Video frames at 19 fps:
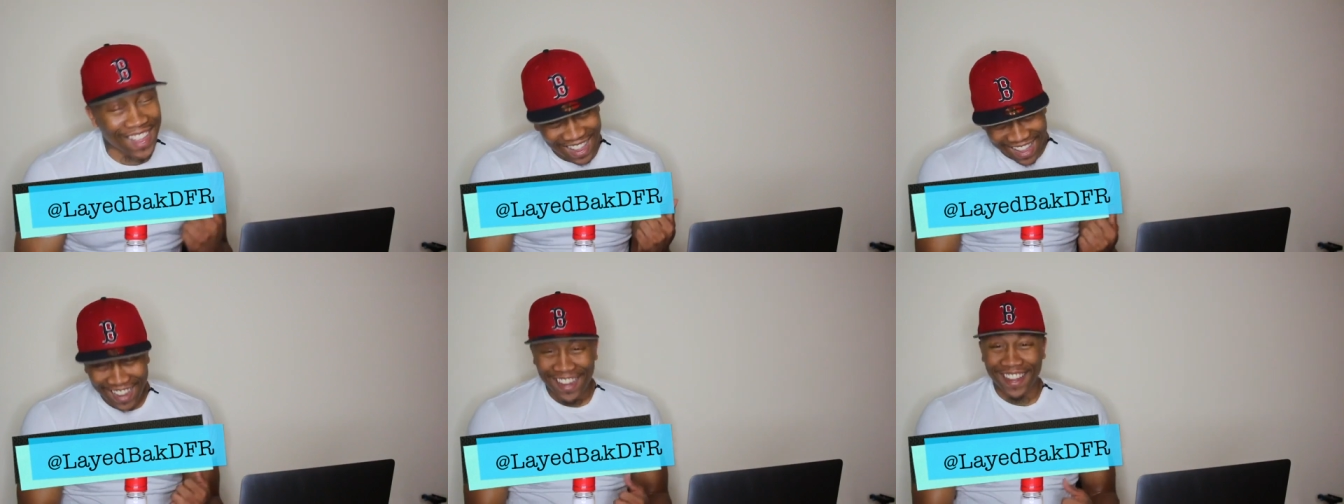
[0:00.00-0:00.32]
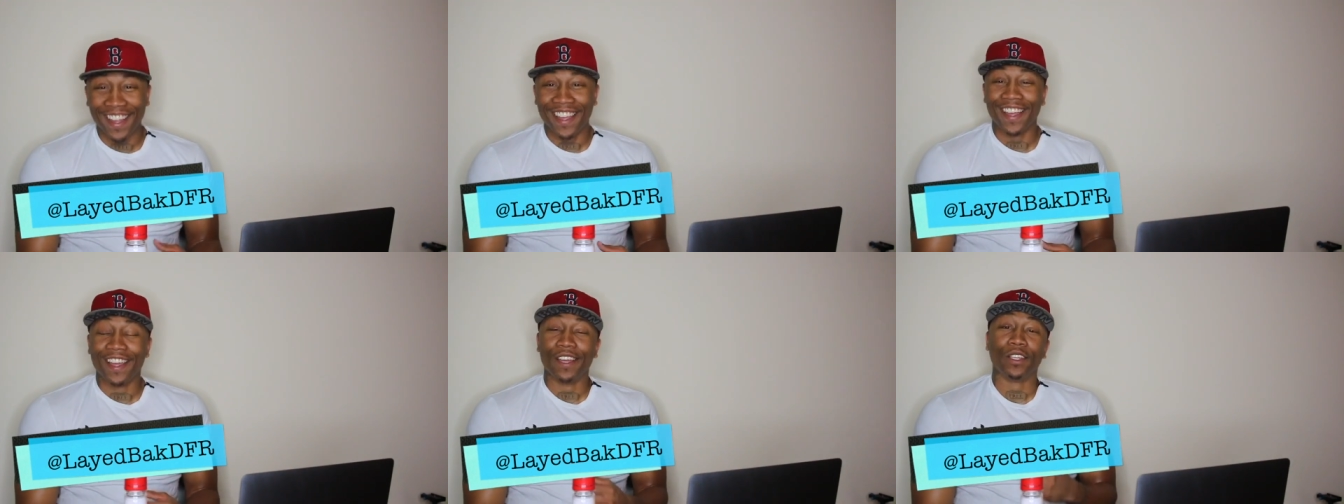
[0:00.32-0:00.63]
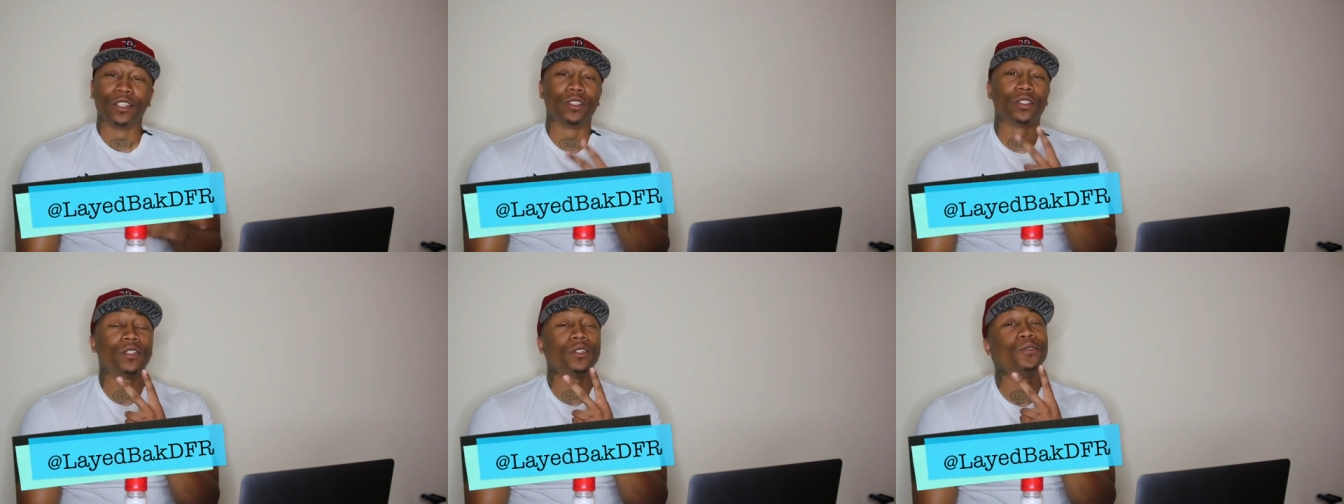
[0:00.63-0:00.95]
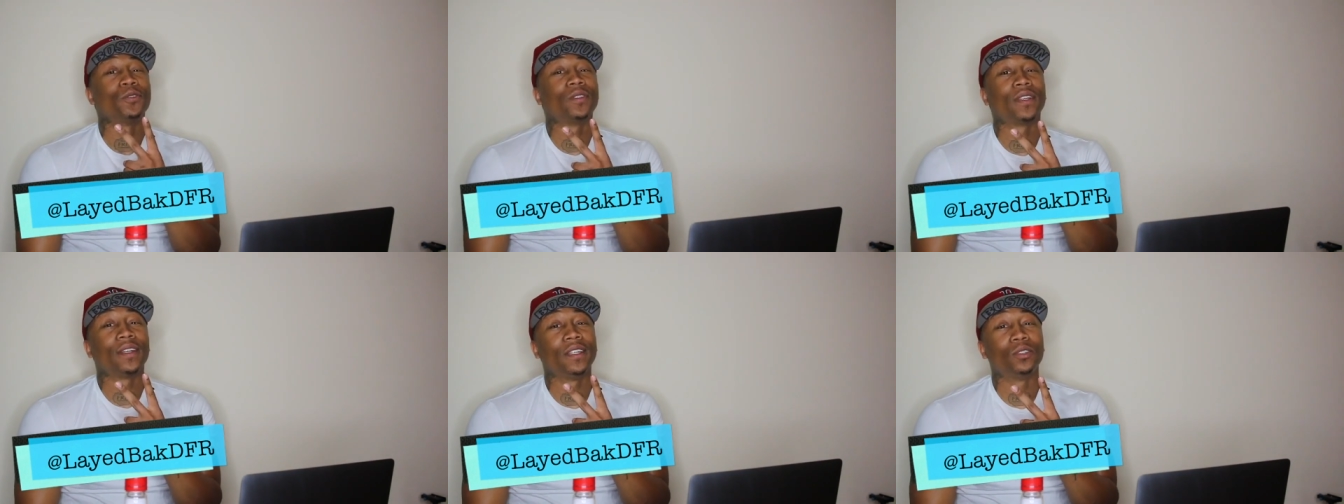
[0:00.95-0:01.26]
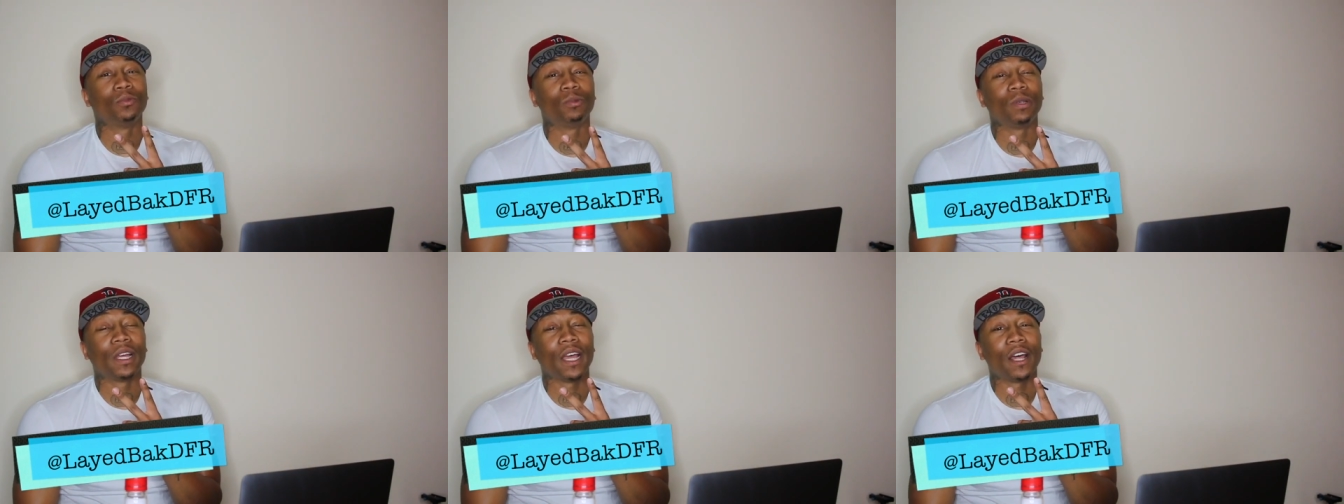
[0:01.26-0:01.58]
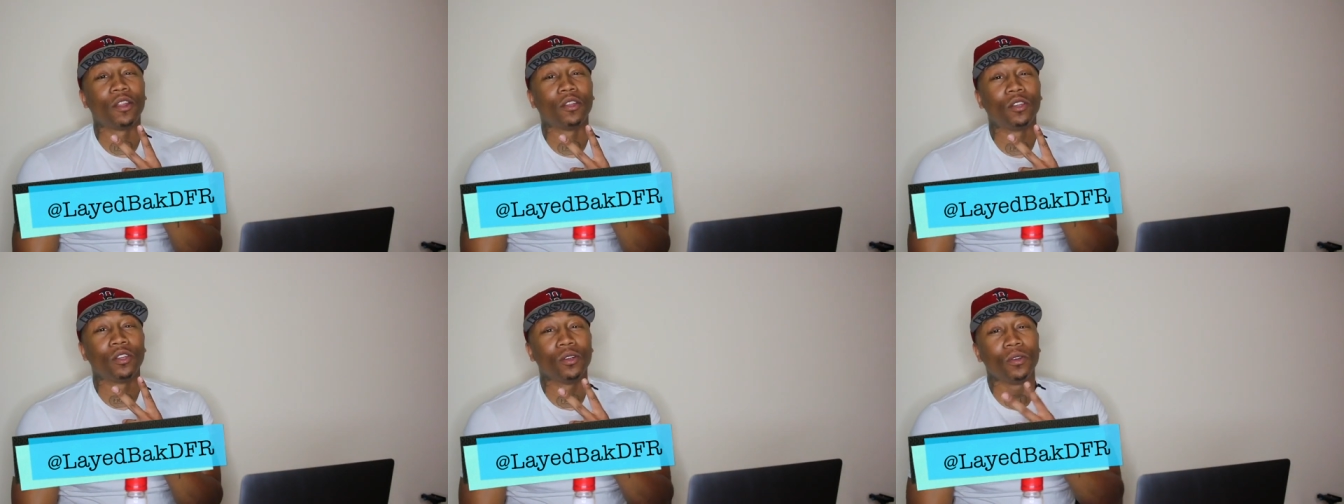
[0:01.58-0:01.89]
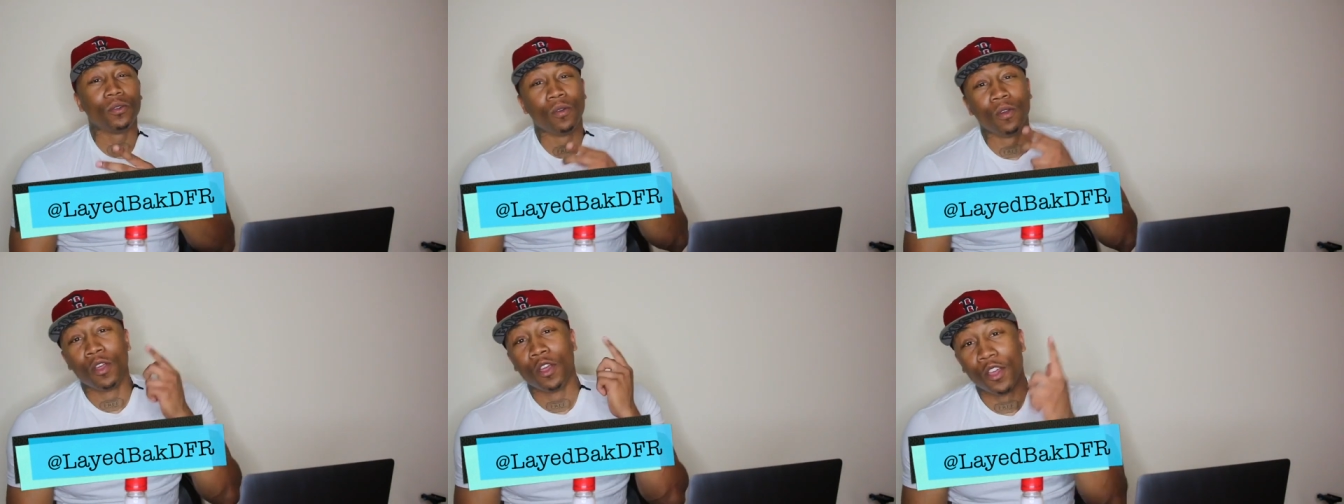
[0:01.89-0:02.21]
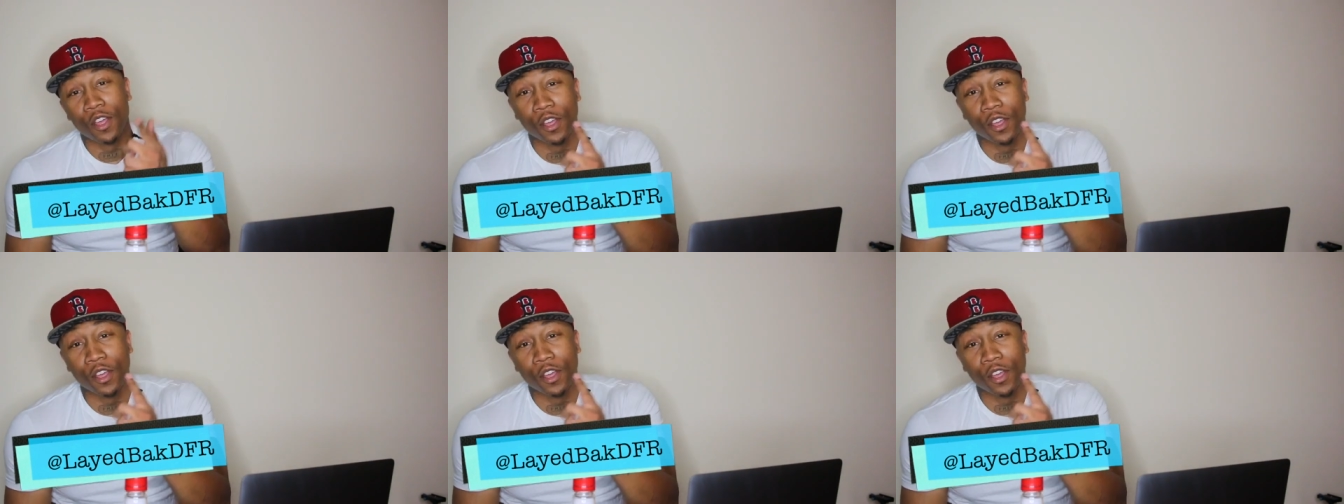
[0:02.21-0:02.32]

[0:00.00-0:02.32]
Hey, there's two things we gotta do.